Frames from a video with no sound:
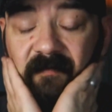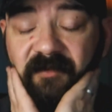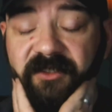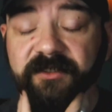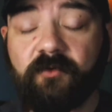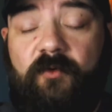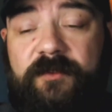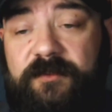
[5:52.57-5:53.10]
then I'm
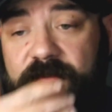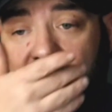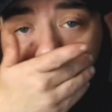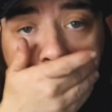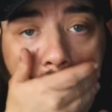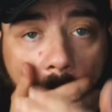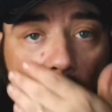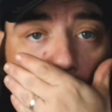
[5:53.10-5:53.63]
just going
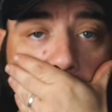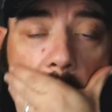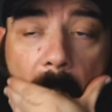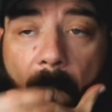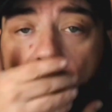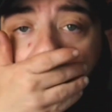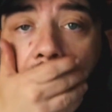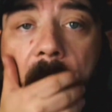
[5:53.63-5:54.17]
to
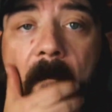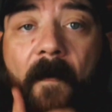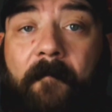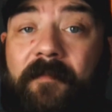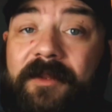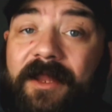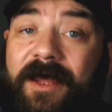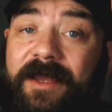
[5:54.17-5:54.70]

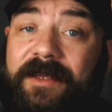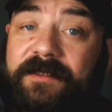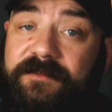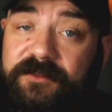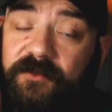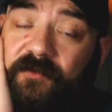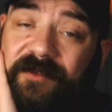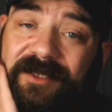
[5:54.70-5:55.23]
apply
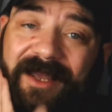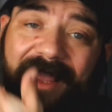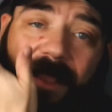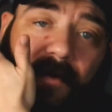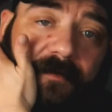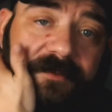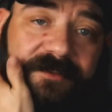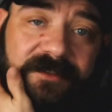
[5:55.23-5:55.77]
it to the
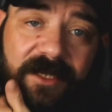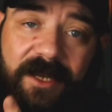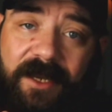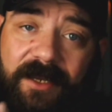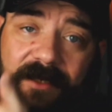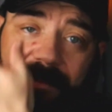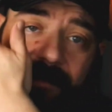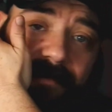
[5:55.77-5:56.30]

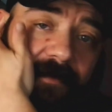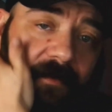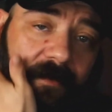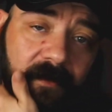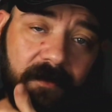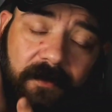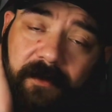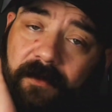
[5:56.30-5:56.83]
outside
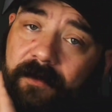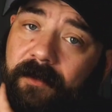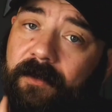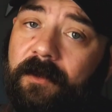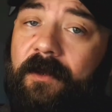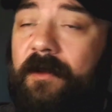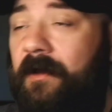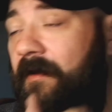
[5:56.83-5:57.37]

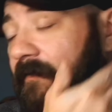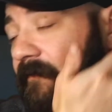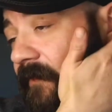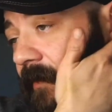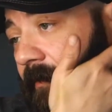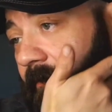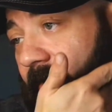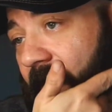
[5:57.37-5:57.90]
of
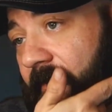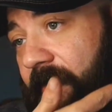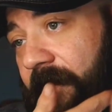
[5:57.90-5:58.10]
my